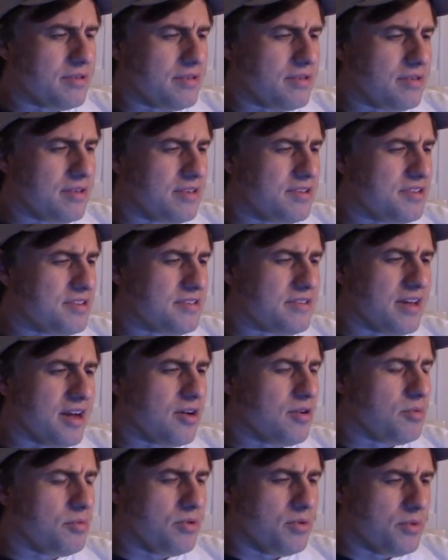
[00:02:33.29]
They're just
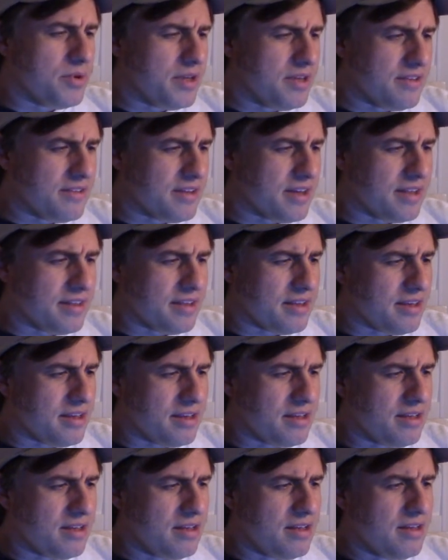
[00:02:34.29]
terrible when he's not
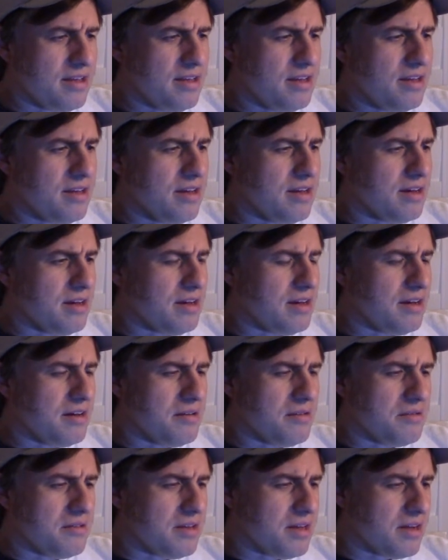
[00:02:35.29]
there. Uh,
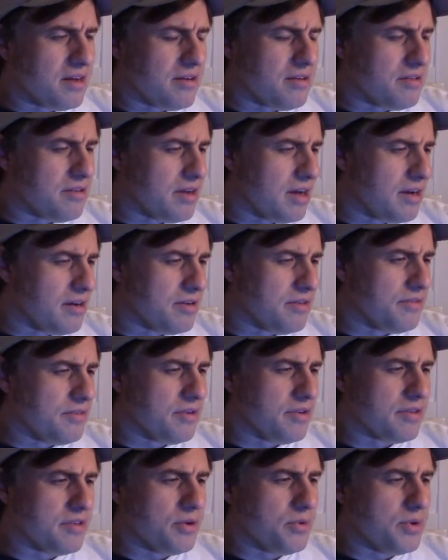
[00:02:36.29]
I, don't, I don't even
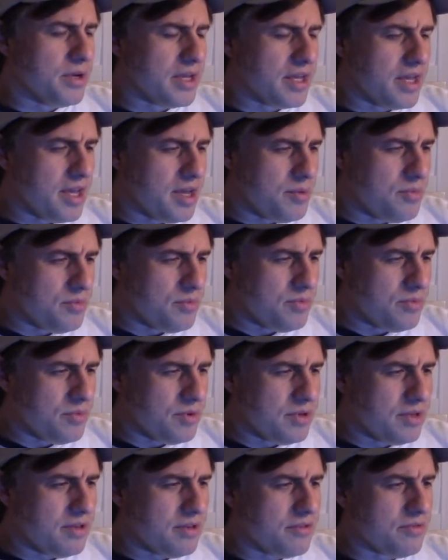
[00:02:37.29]
know if they win a game
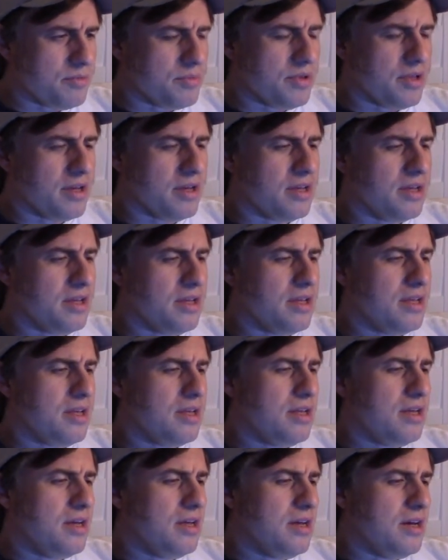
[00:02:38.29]
when he doesn't play.
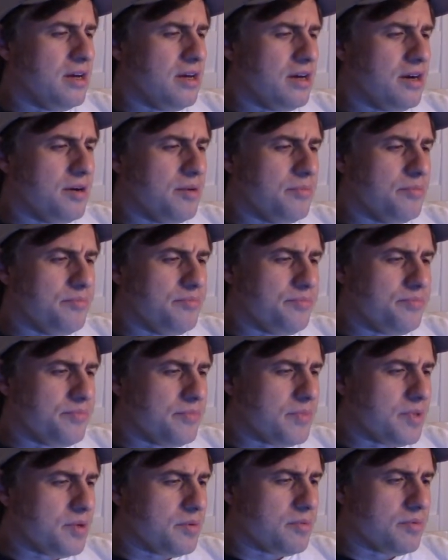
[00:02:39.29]
Um,
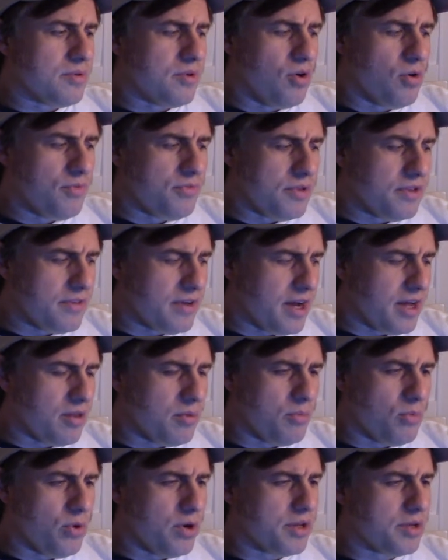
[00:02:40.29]
hopefully Tyler
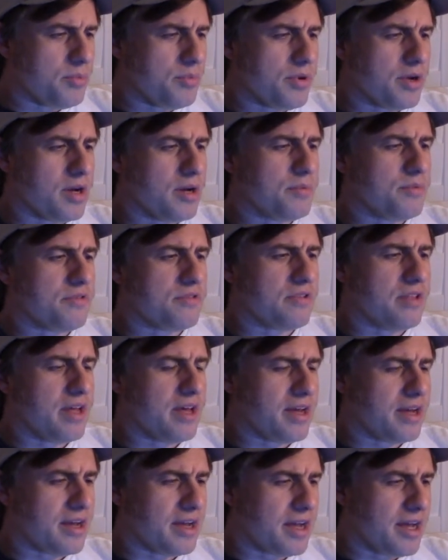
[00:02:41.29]
Boyd can pick up the
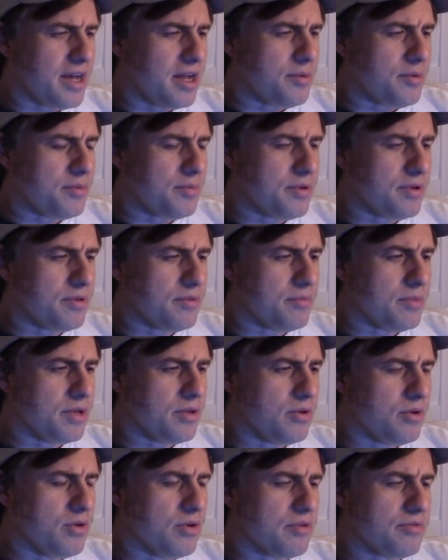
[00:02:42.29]
slack. I got him in my, my
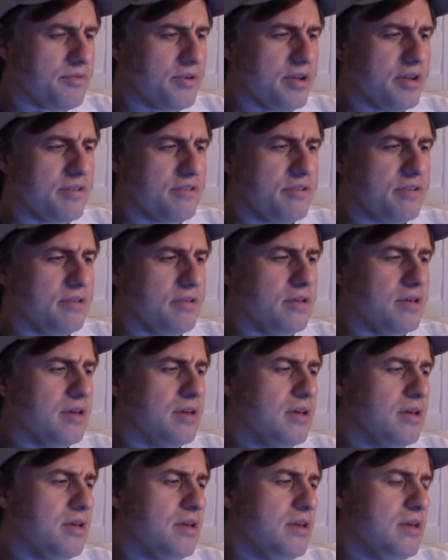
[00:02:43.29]
New York Fantasy League.
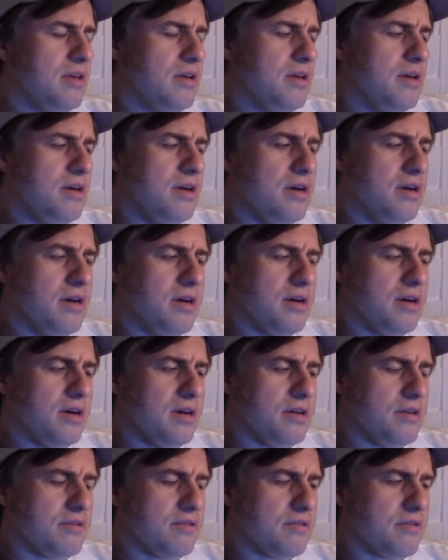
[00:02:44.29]

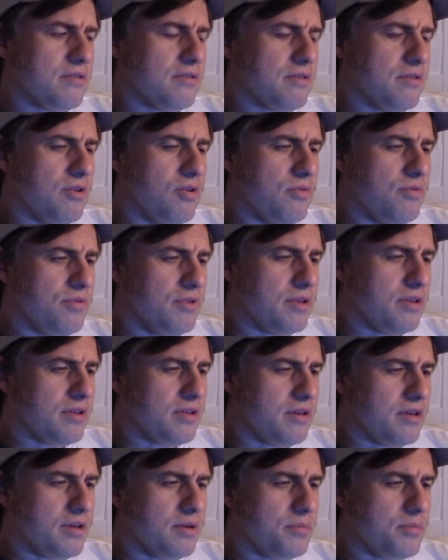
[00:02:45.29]
Uh, so, so hopefully
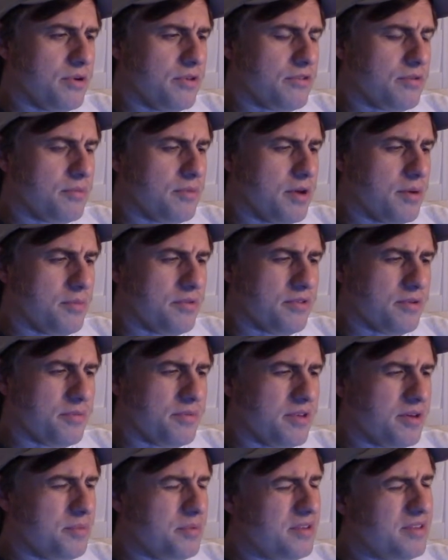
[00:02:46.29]
you can put some numbers up
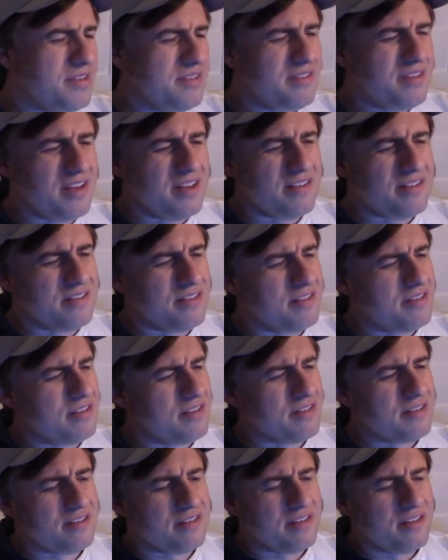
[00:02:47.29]
there. But the Saints are
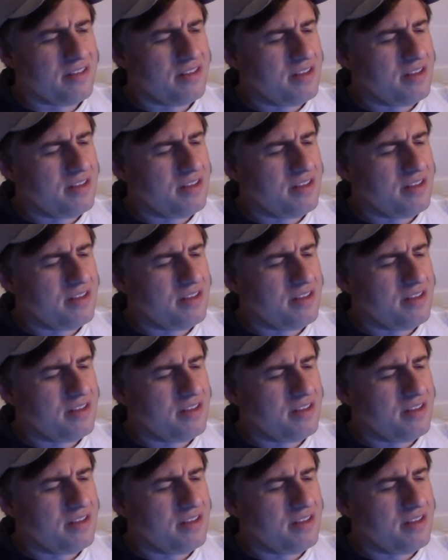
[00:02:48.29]
just...